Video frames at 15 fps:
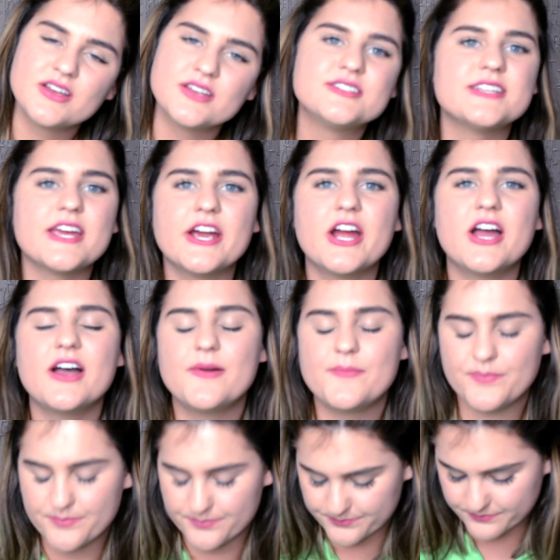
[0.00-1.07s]

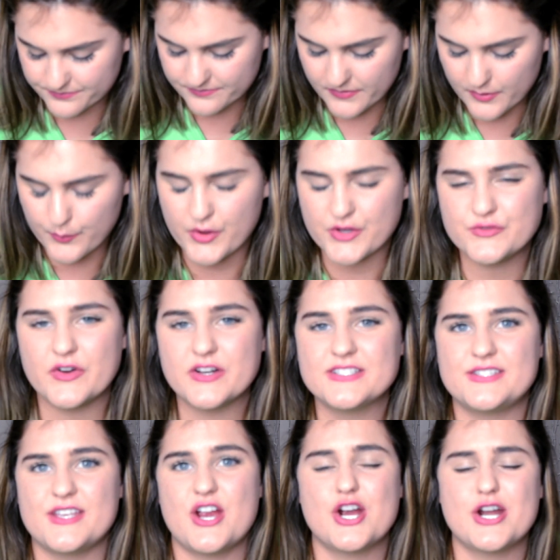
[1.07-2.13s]
Sarah, best friend
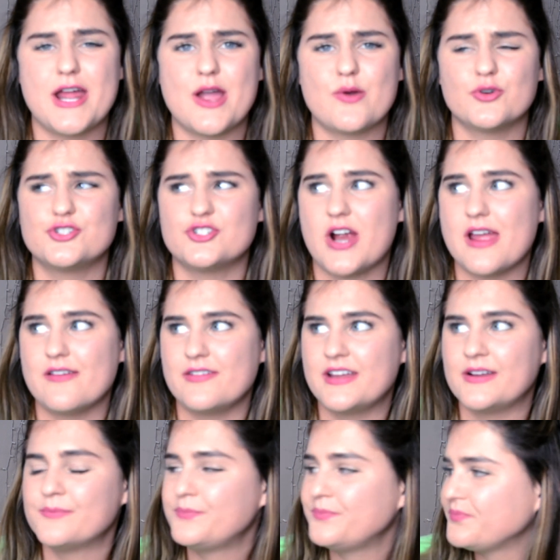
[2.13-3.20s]
Sarah and I were
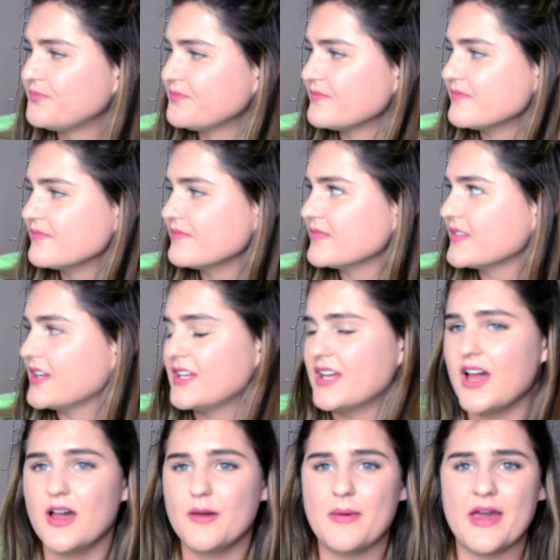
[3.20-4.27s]
driving
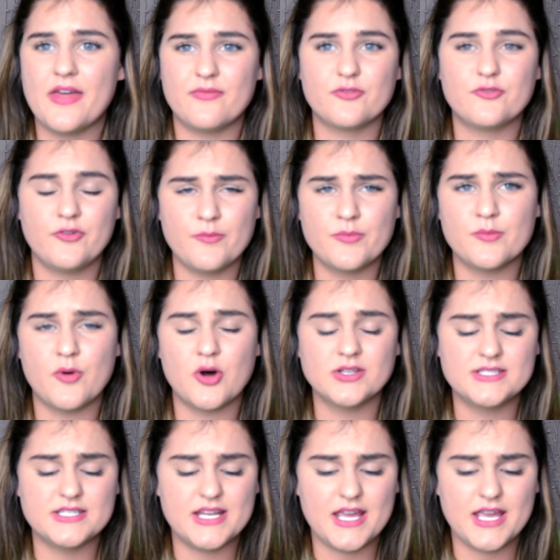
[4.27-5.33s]
uh, back from the mall
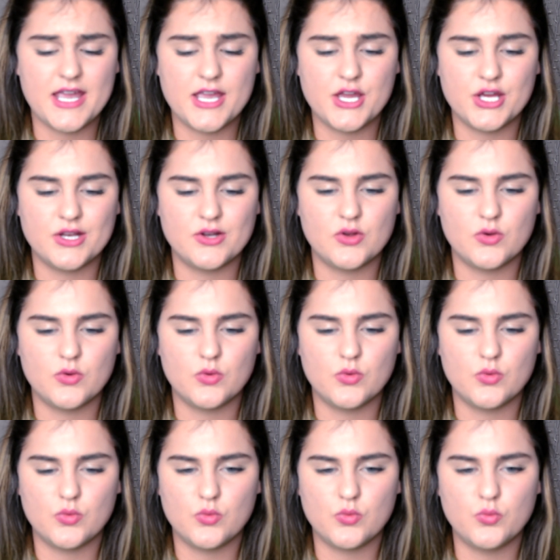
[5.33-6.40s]
today and
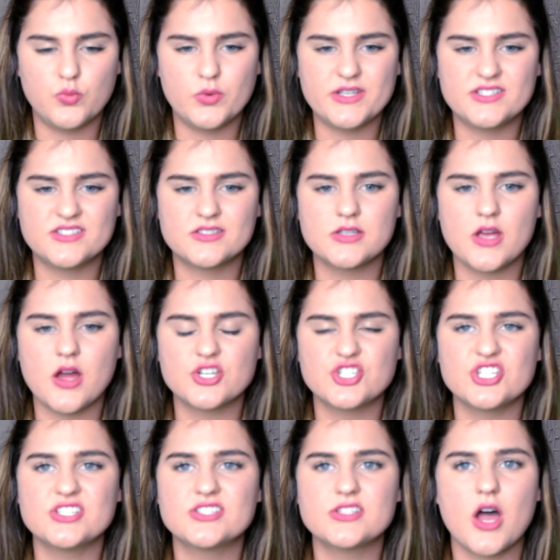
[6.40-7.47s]
we saw
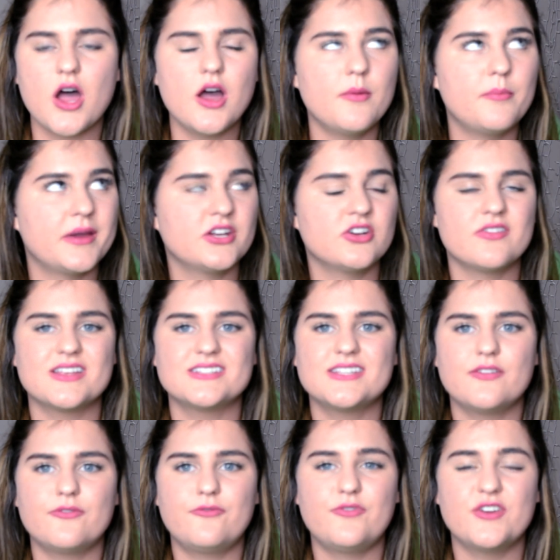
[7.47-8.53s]
she saw a banner that
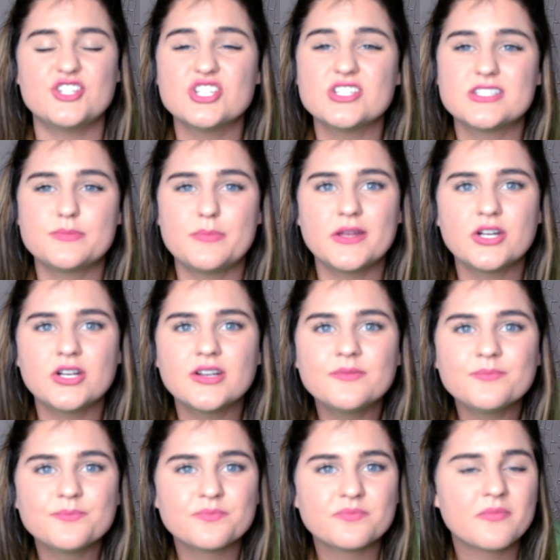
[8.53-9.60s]
said fidget
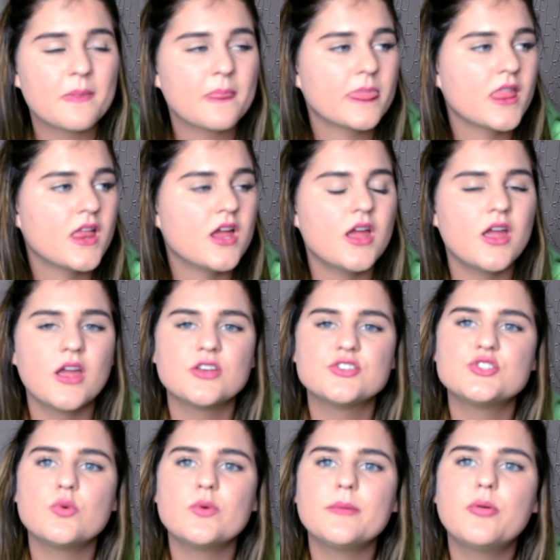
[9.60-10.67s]
spinner.
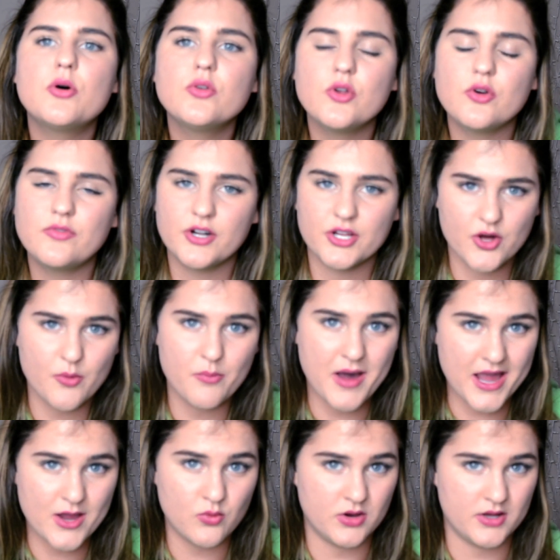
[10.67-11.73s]
So we pulled over to go
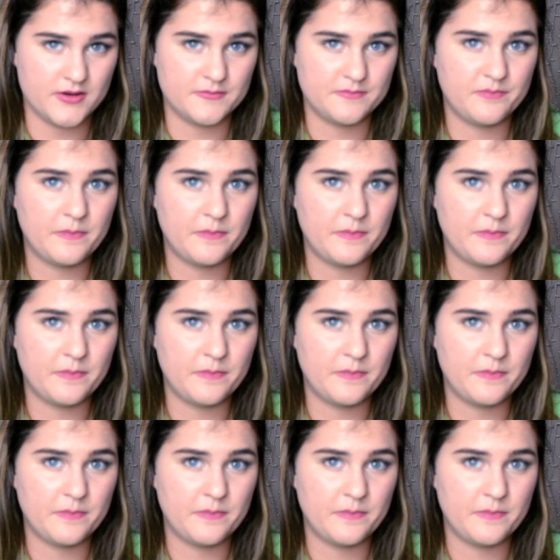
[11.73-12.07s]
buy one